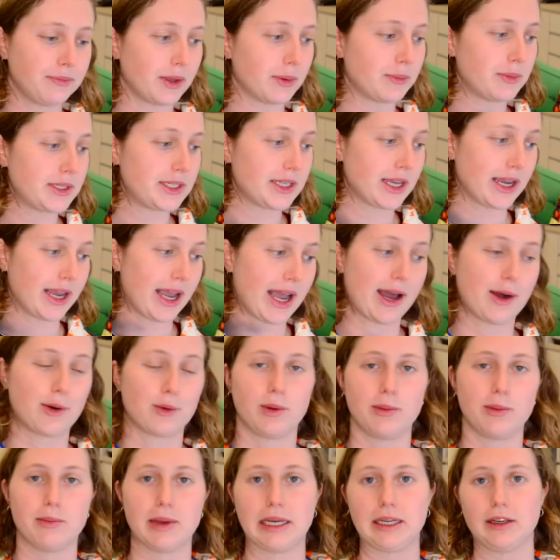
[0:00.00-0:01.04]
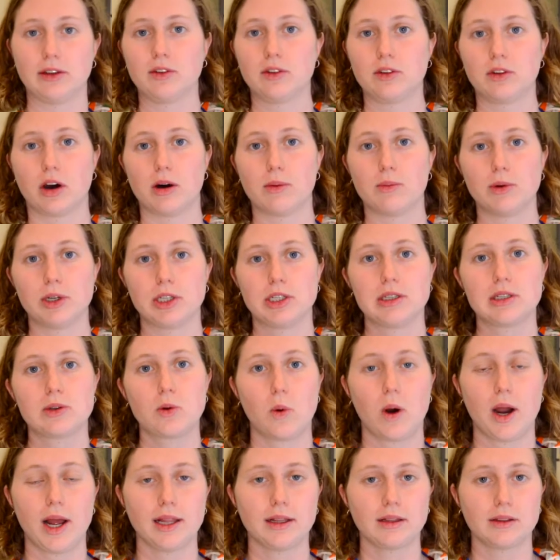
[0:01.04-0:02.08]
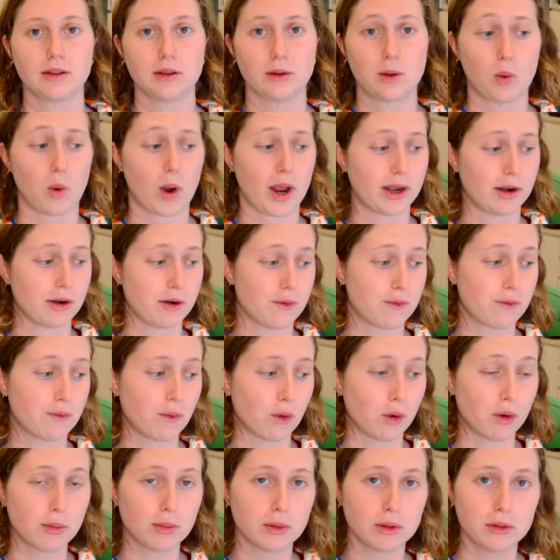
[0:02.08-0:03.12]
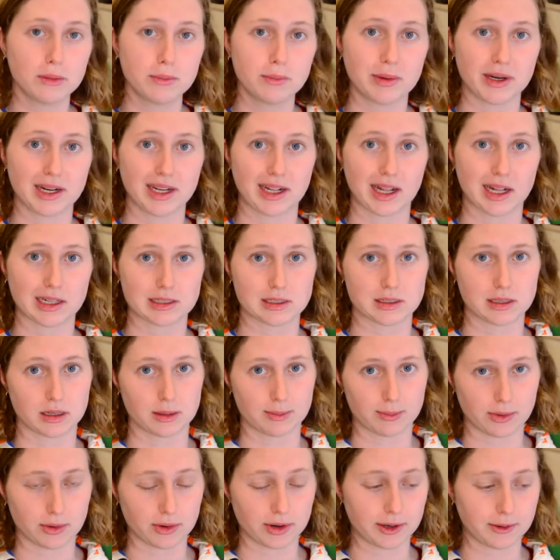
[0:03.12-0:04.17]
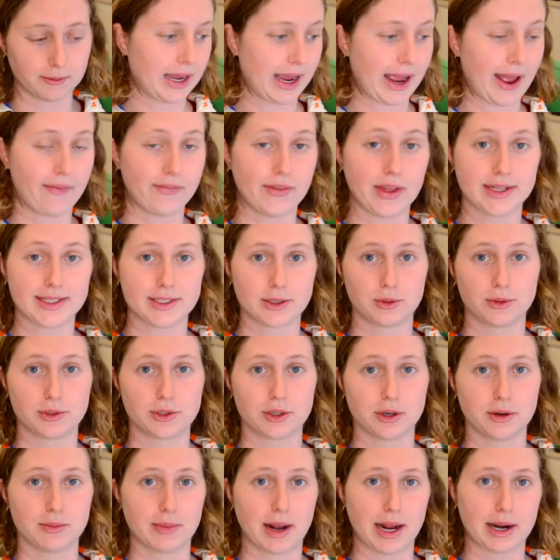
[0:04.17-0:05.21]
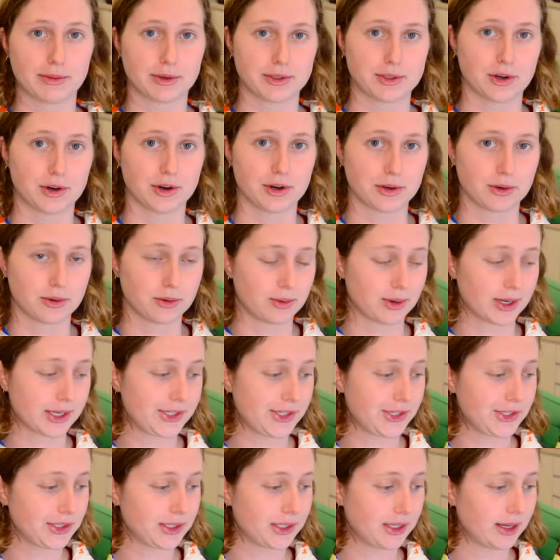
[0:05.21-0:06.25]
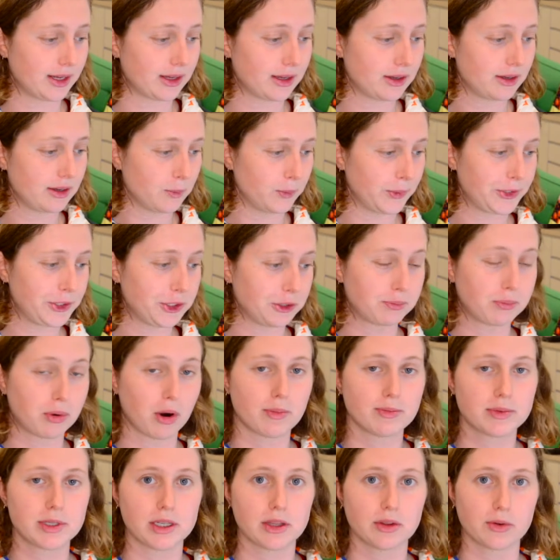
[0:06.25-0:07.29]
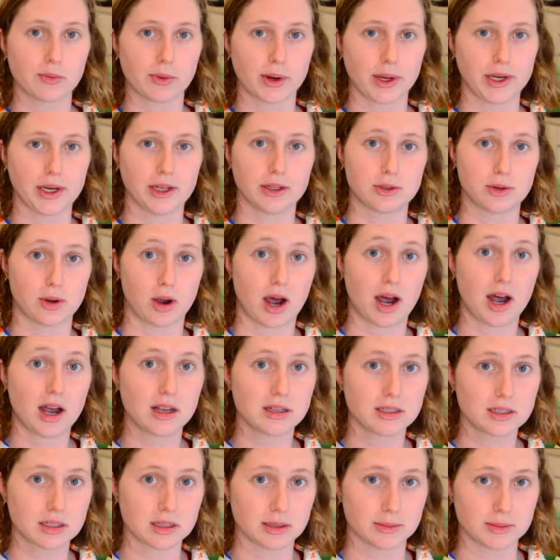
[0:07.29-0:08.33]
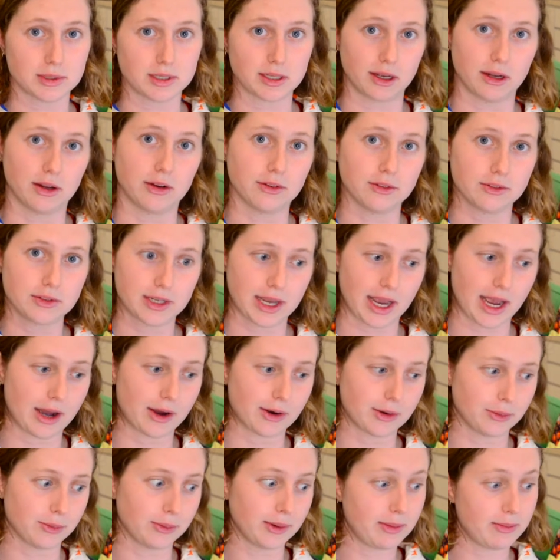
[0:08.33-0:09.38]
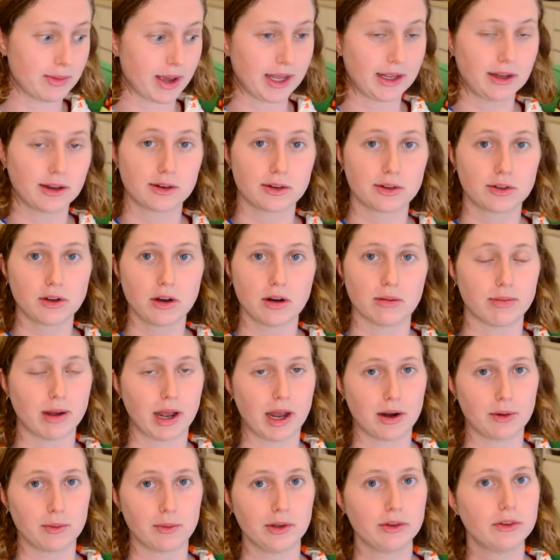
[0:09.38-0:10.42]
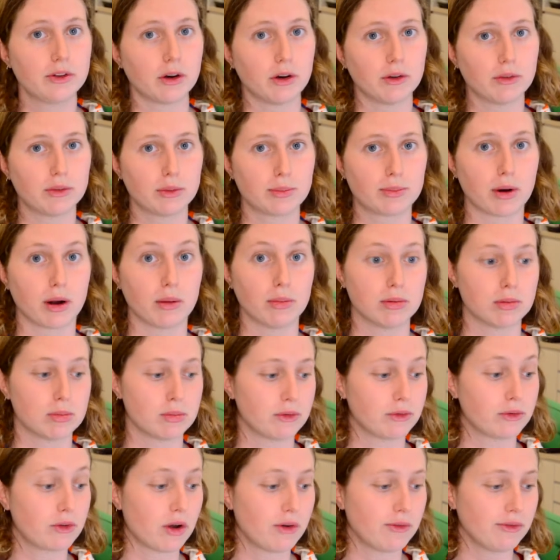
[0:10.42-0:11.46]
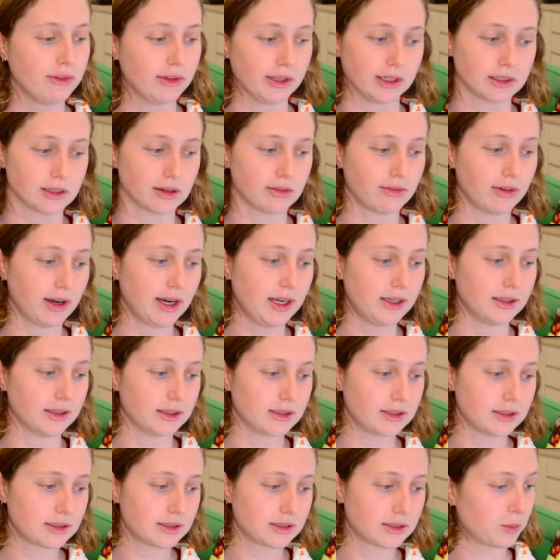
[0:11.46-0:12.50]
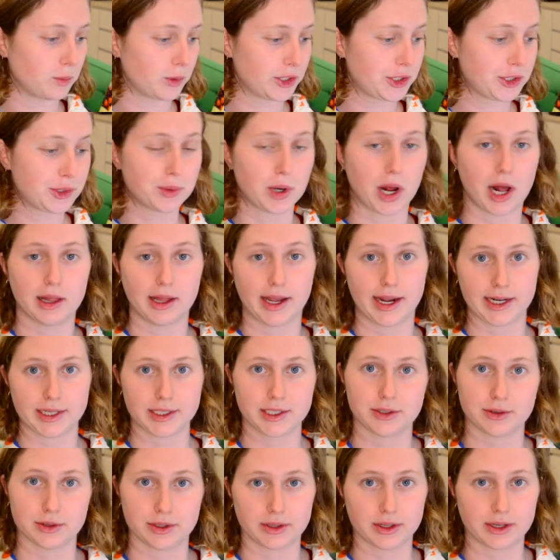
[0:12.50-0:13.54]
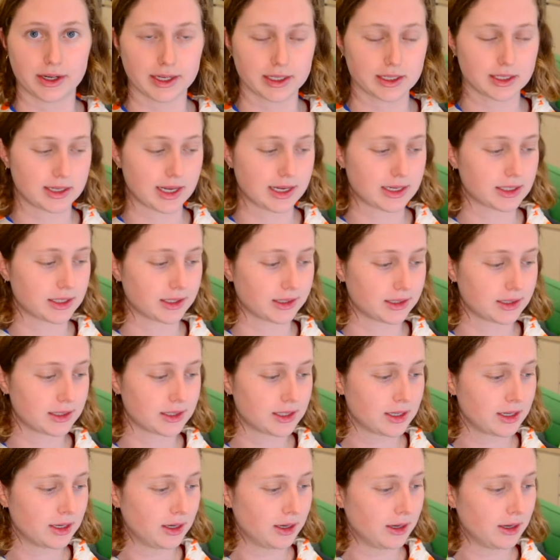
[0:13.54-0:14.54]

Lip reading: Then we say, how do we make it stop? Which is quite informal, but it gets to the point. And there's also my rhetorical question there, which is prompting the reader to ask themselves, how do we make it stop? How do we solve the problem of conflict and violence? Which I'll answer in the next sentence.